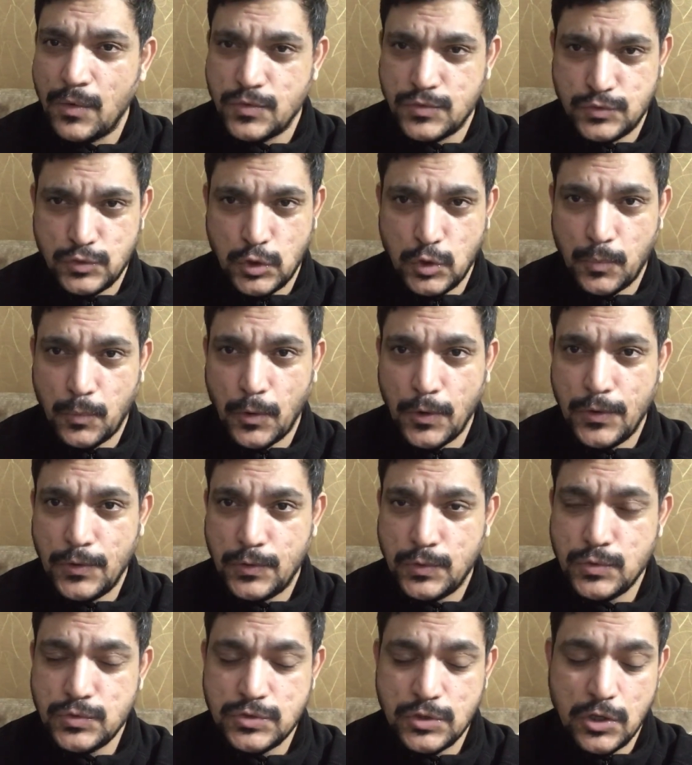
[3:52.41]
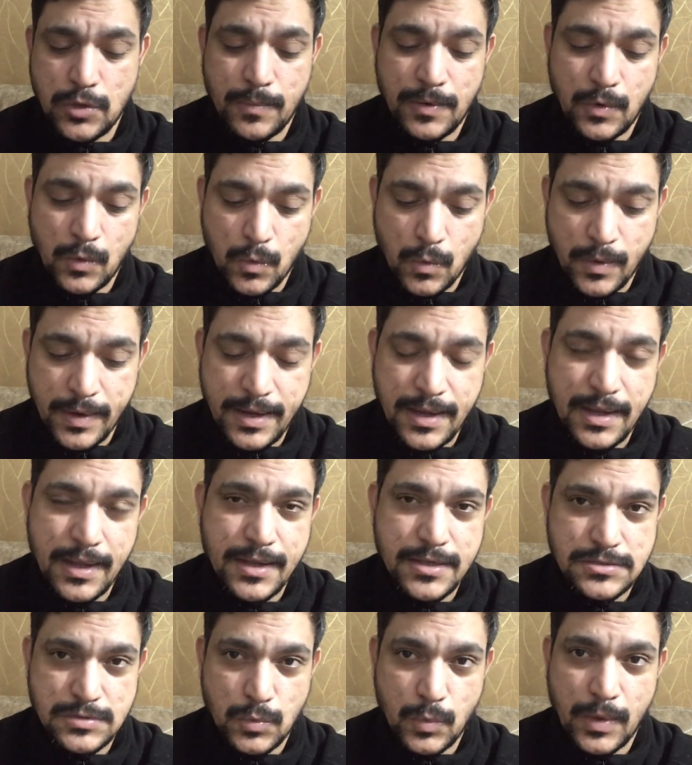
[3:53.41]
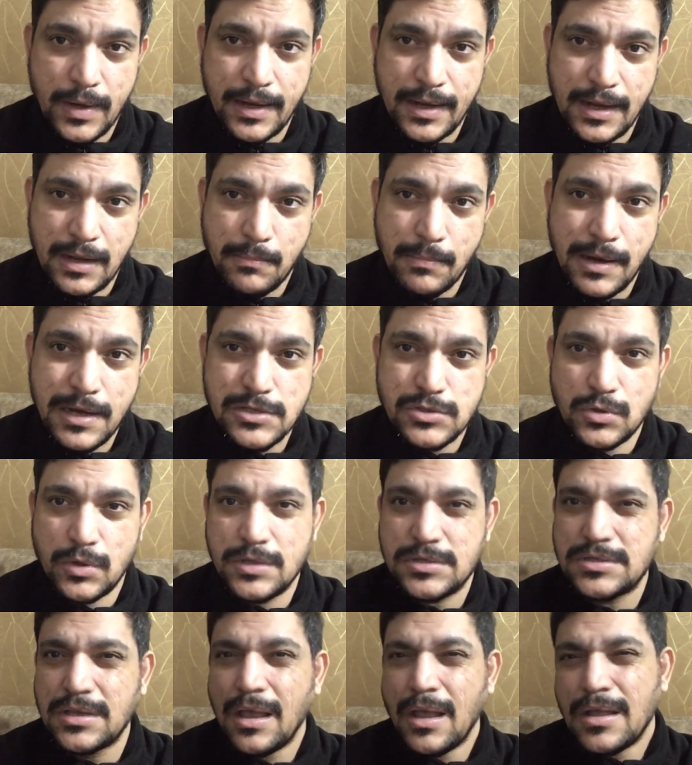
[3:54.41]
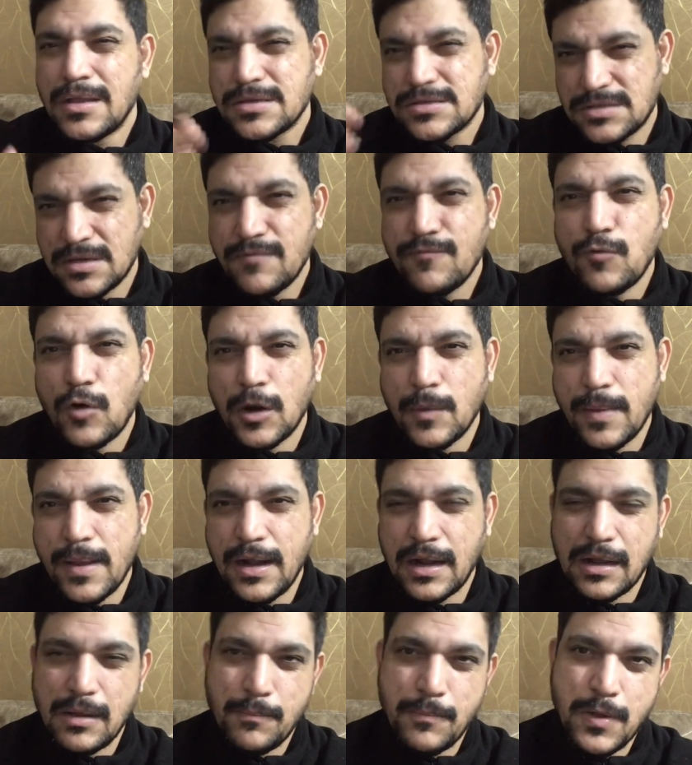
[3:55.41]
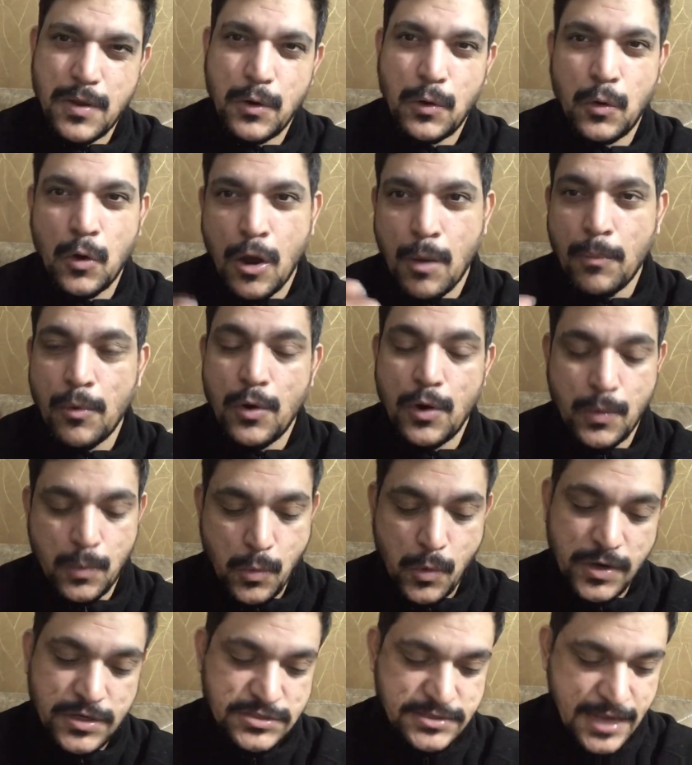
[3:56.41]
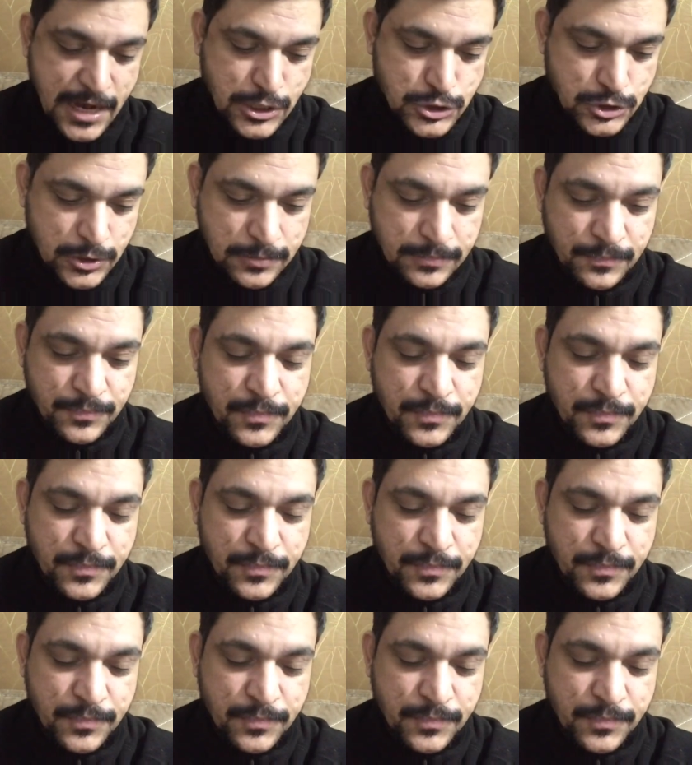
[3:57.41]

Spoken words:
is 0.20, but over here is 1 air mile, so it's somewhat better compared to normal reward section.